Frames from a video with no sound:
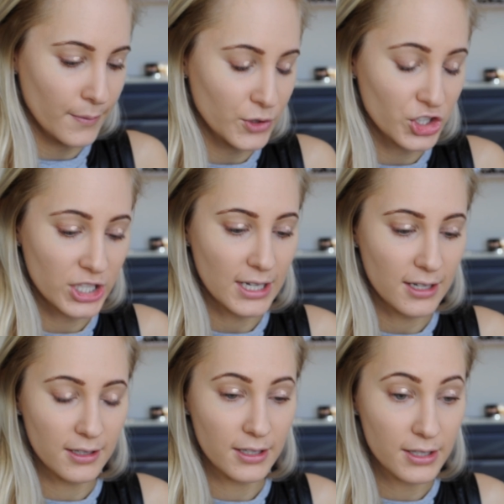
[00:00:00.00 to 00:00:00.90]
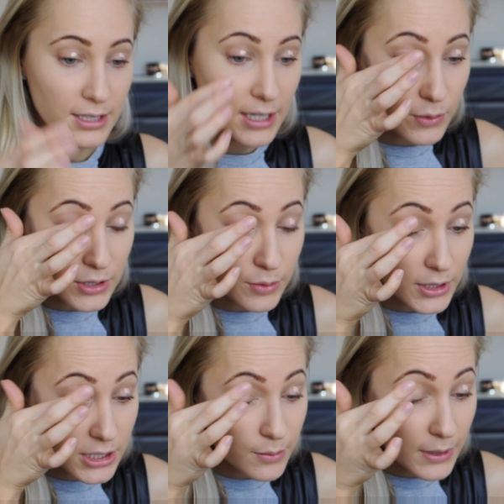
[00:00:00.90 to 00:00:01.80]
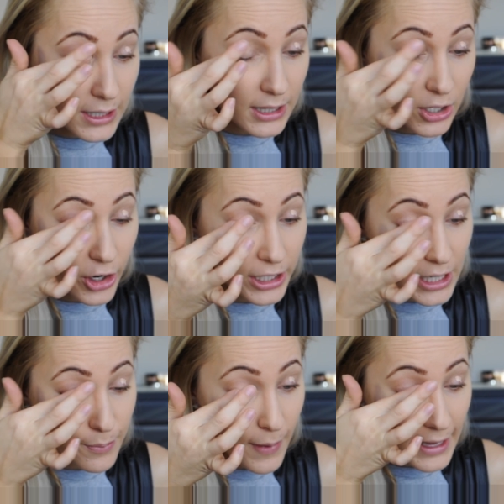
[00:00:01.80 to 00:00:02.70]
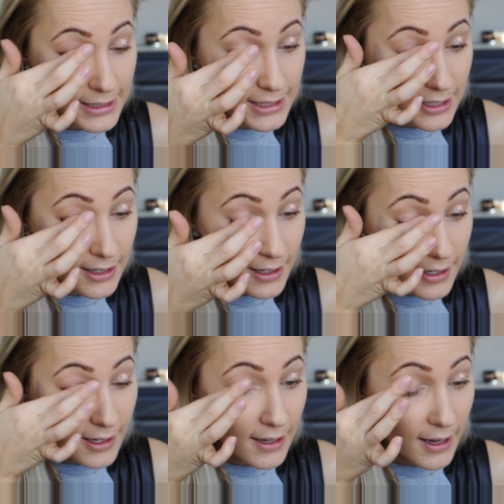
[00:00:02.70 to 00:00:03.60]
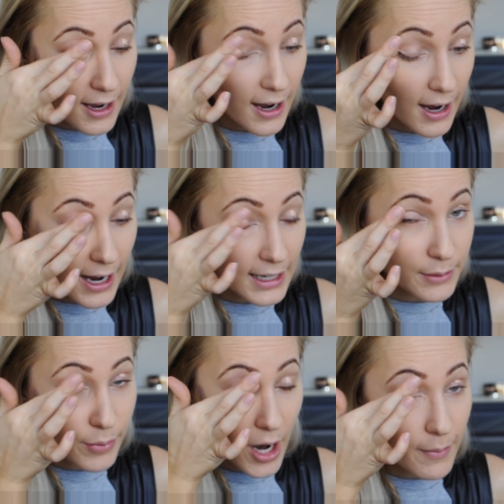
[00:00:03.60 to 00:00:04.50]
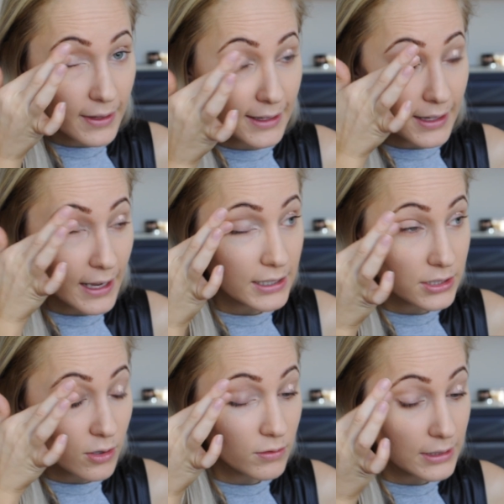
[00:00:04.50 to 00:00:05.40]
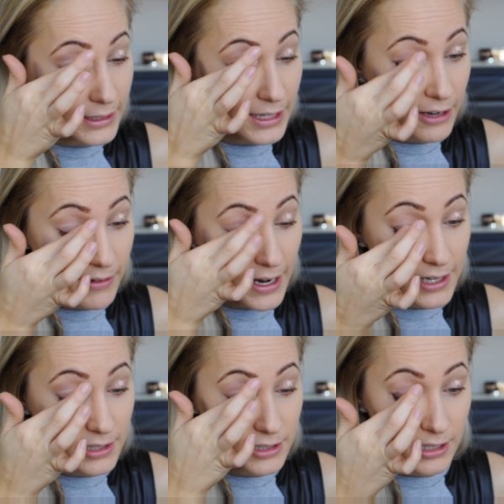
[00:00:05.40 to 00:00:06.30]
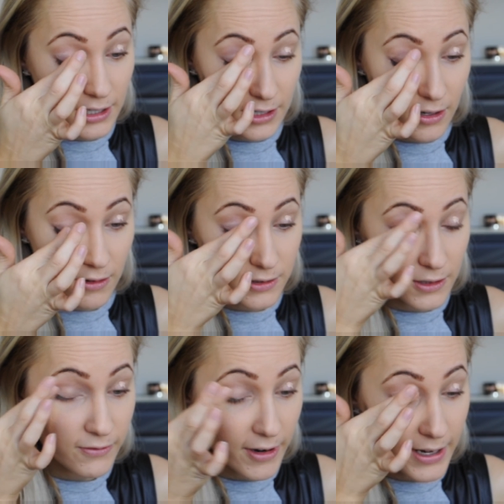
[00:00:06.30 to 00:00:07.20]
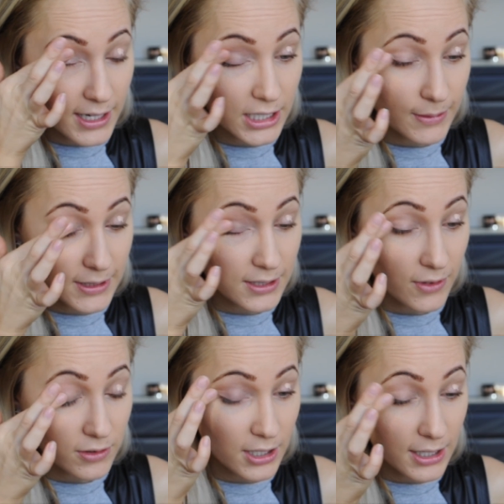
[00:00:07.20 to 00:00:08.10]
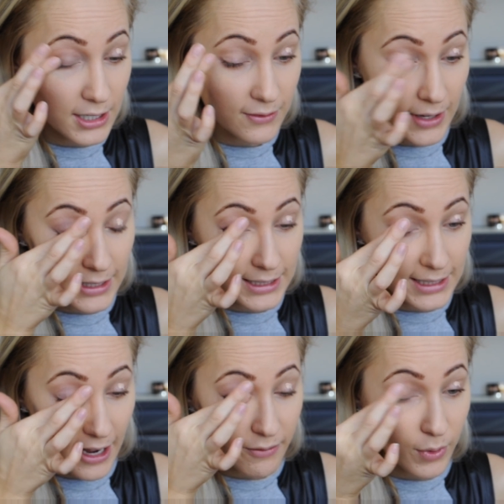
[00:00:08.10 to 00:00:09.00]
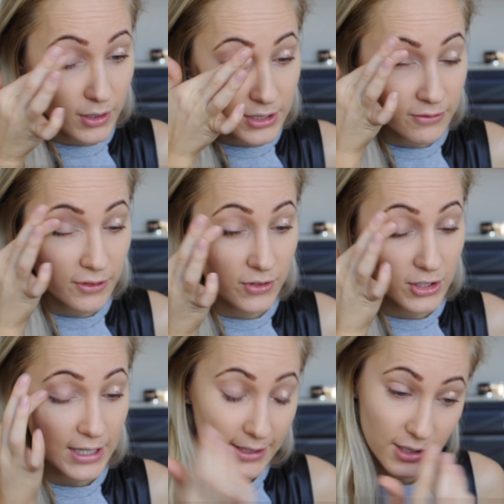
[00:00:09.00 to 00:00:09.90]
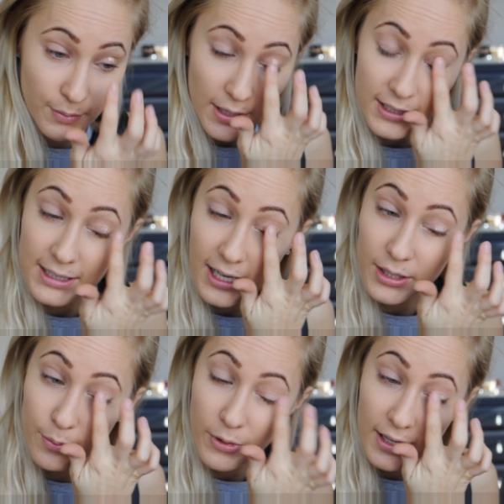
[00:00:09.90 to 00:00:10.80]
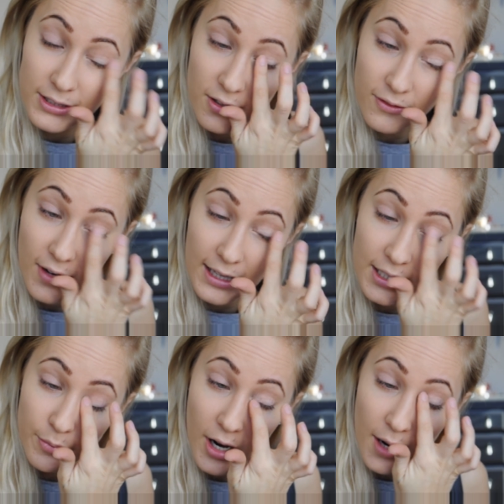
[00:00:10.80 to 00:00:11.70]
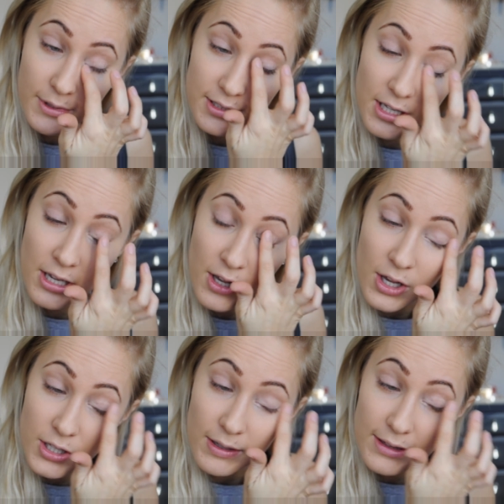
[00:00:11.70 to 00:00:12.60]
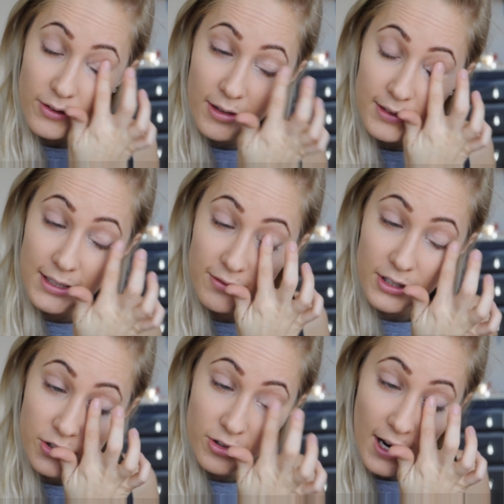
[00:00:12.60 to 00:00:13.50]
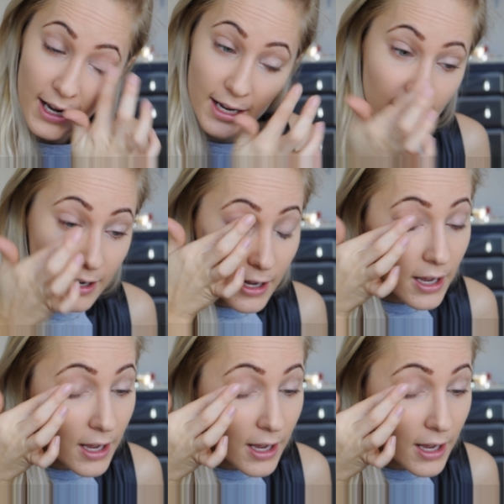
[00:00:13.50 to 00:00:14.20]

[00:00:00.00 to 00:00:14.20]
Sheer. It was supposed to be the only matte eyelid primer that they sold in their range. Also a very inexpensive alternative. It did have positive reviews as compared to the other brands of eyelid primers, so I thought I would give it a try.